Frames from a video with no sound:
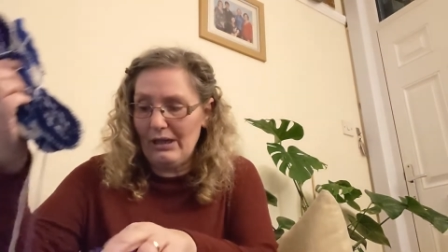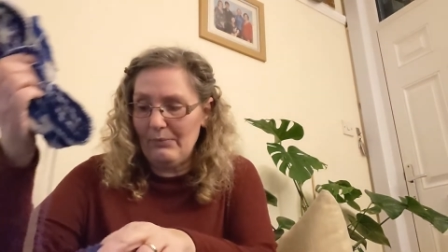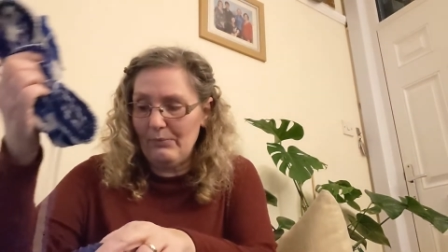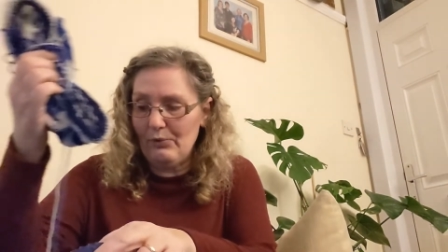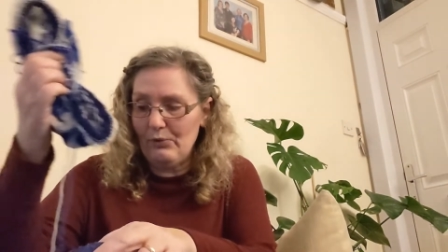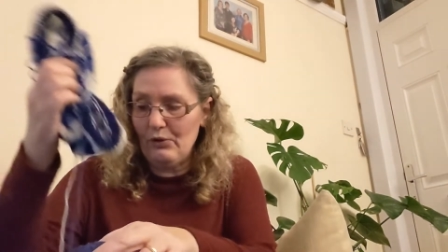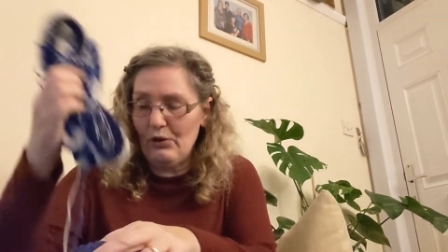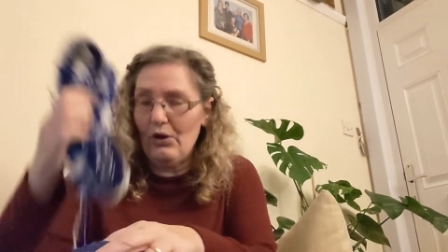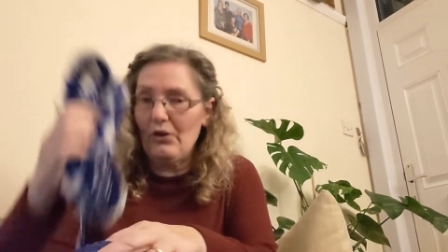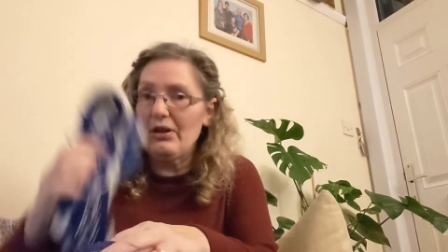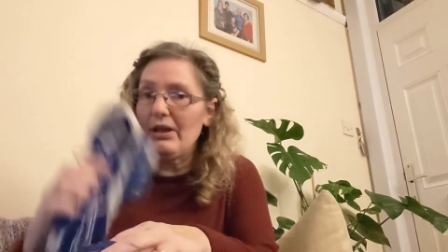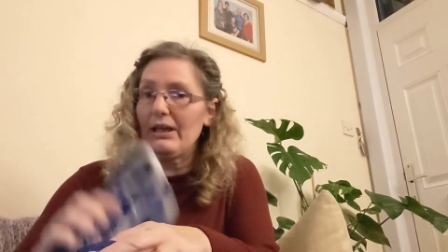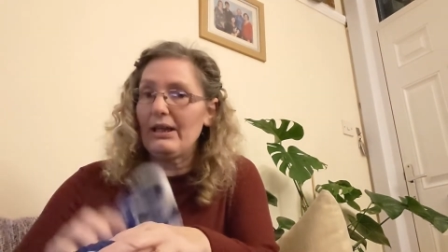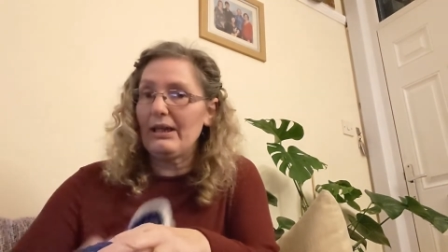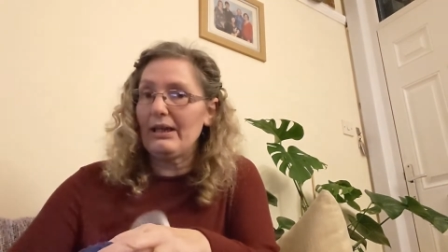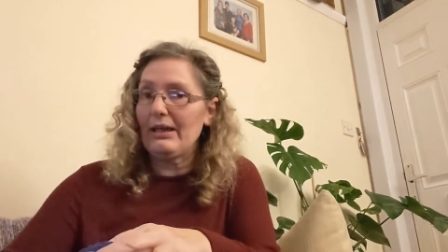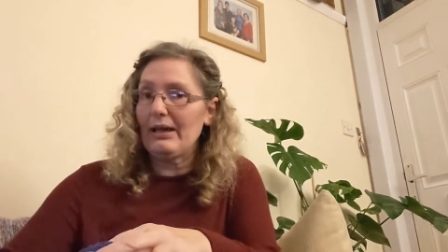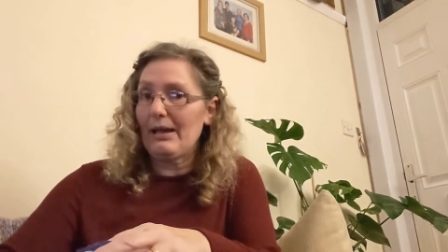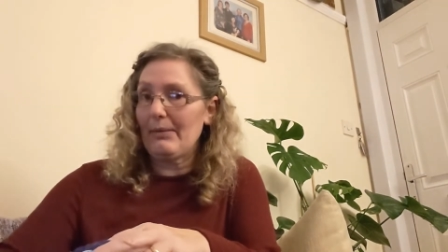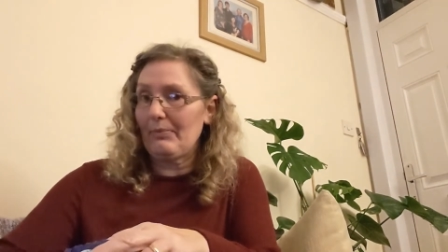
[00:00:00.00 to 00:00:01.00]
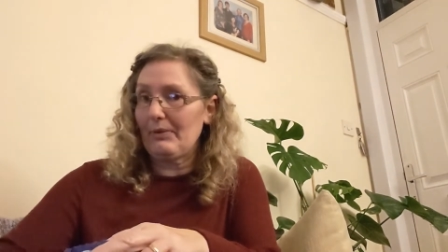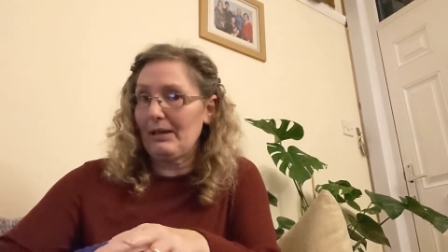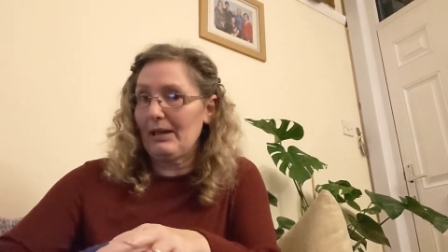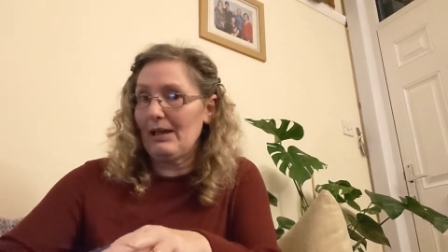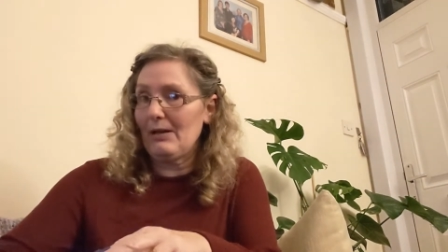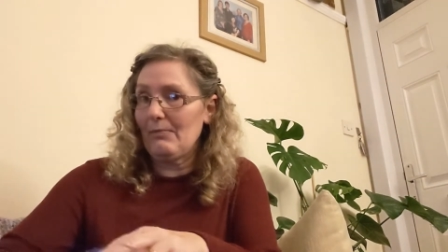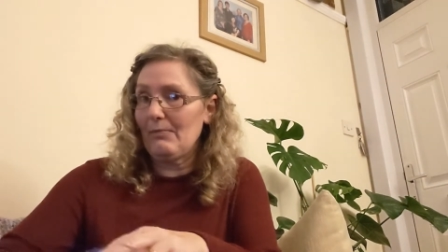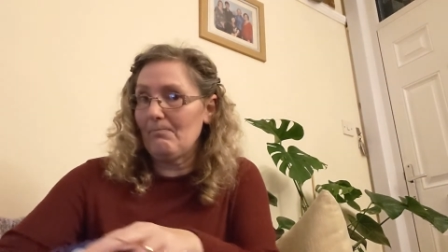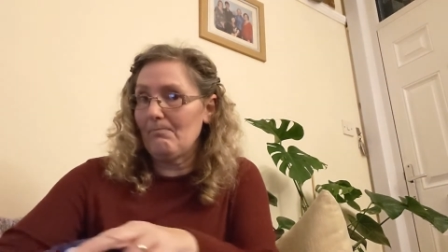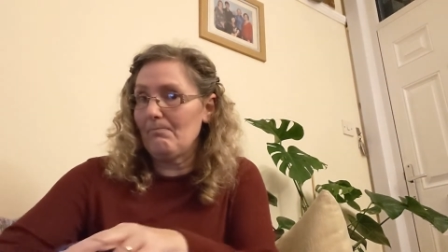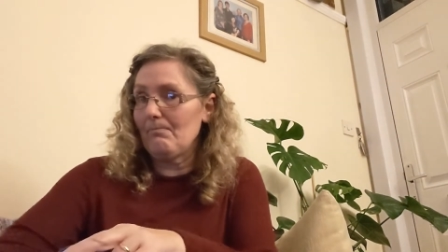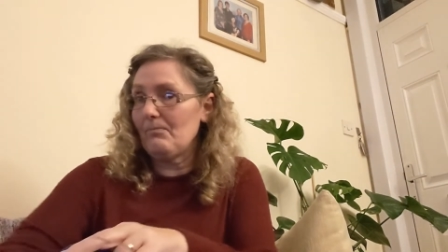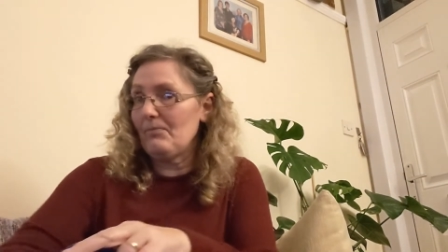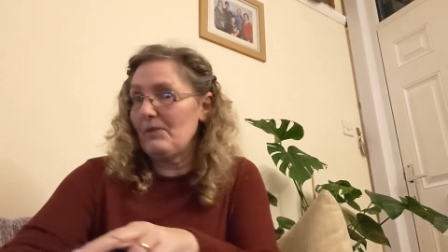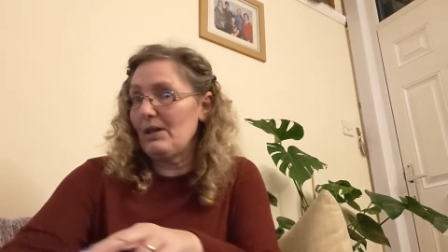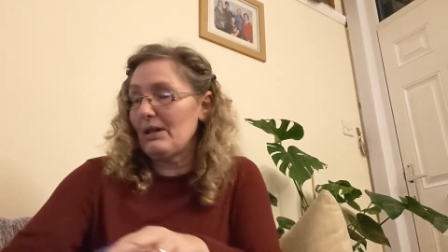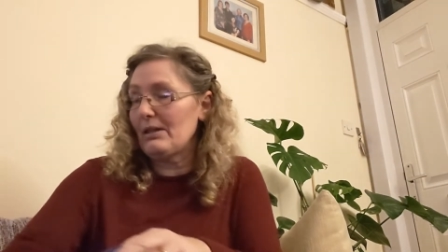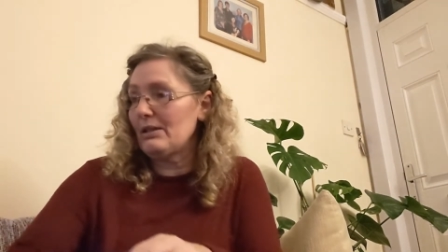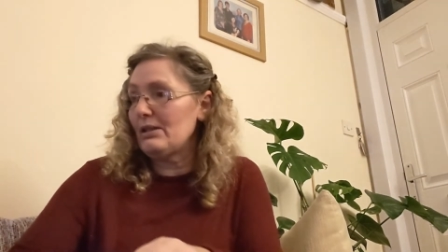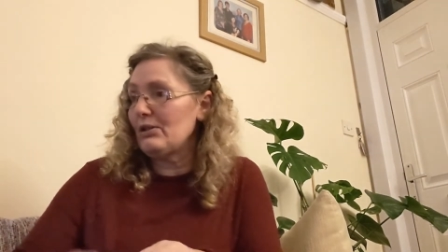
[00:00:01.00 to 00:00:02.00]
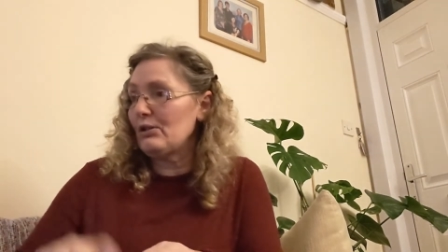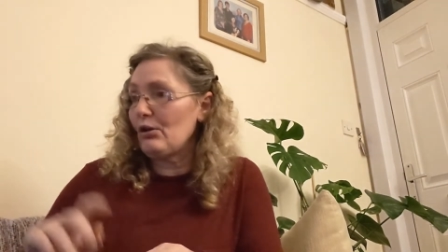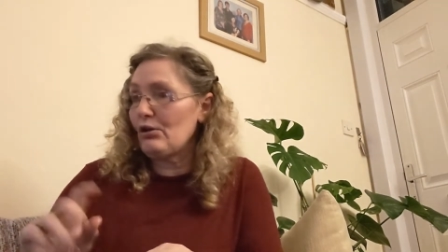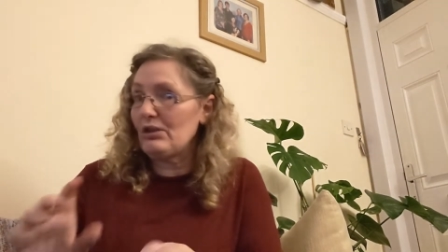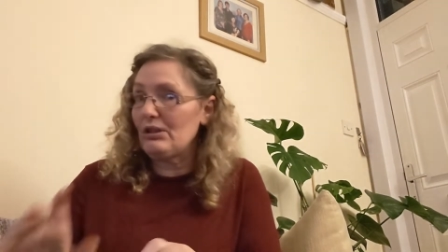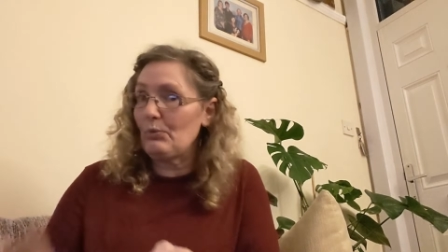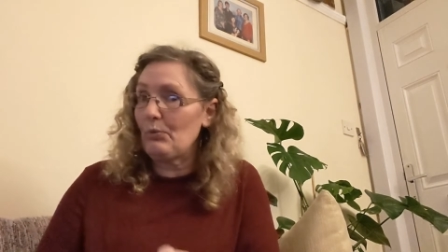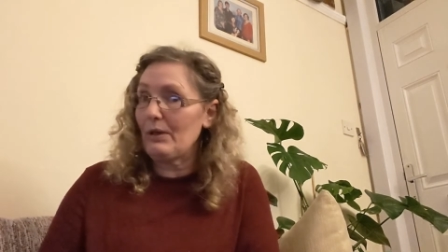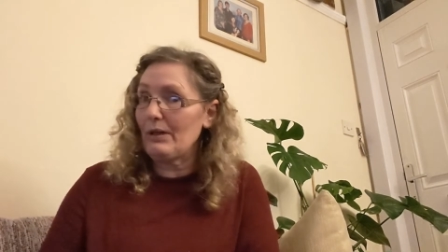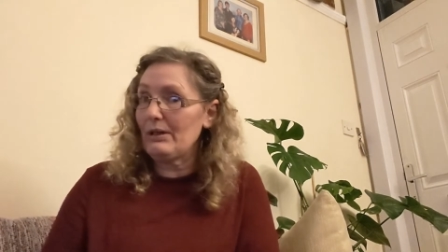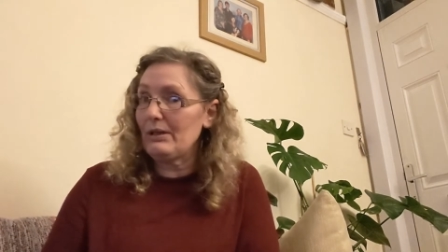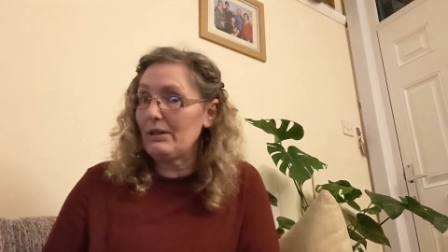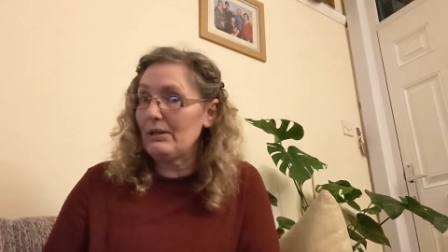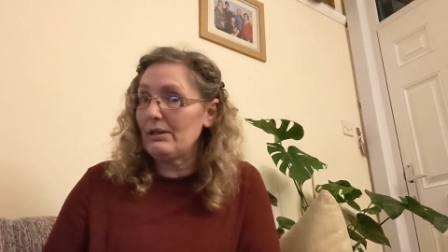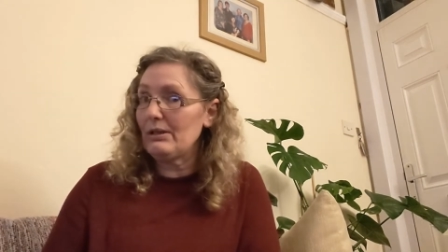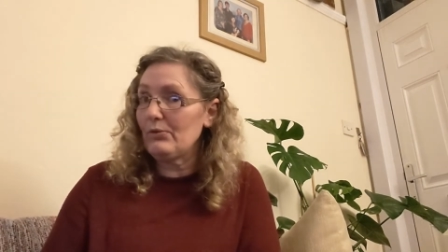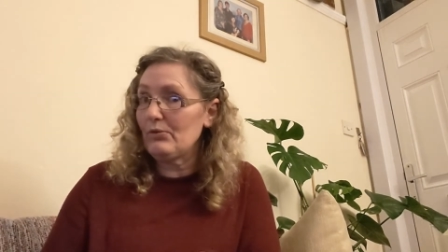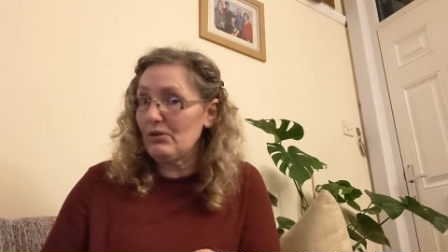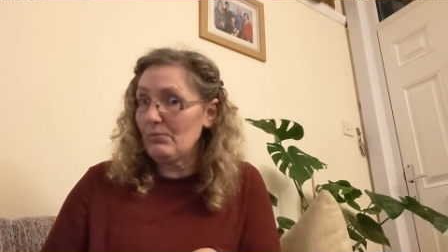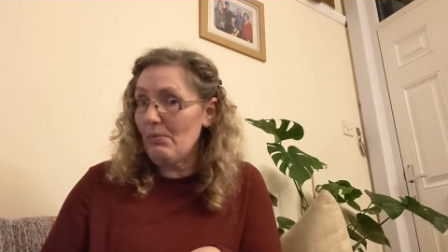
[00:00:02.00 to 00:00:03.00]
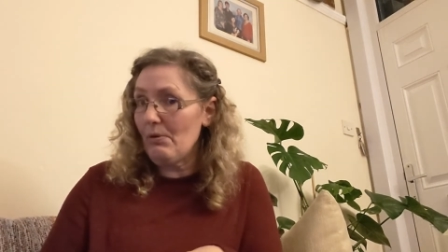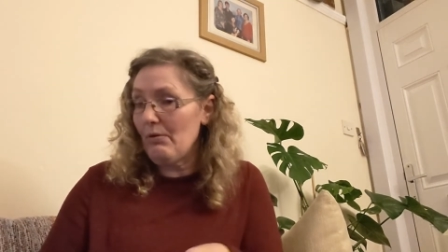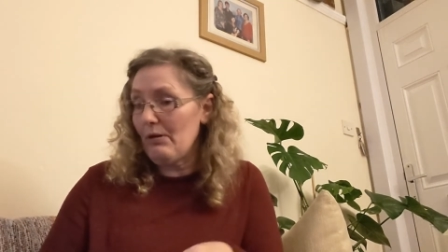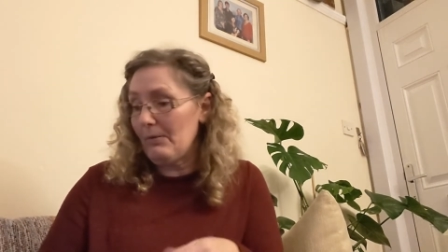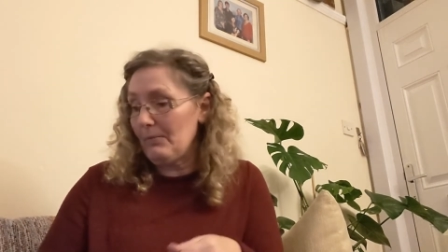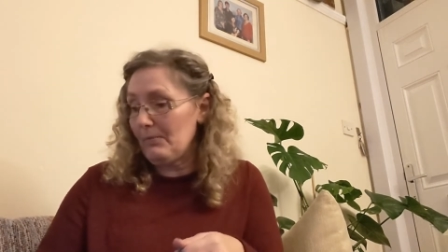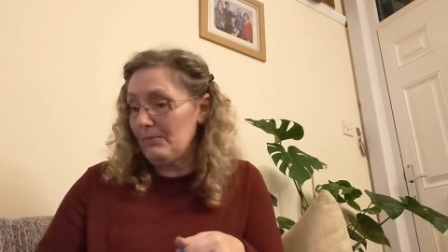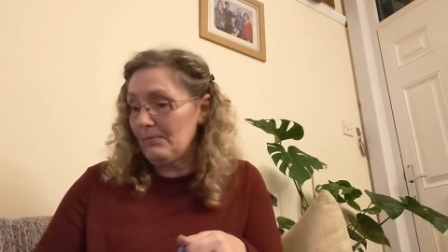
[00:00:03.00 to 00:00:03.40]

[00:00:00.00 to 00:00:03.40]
more on the end count. That is going to wait until tomorrow.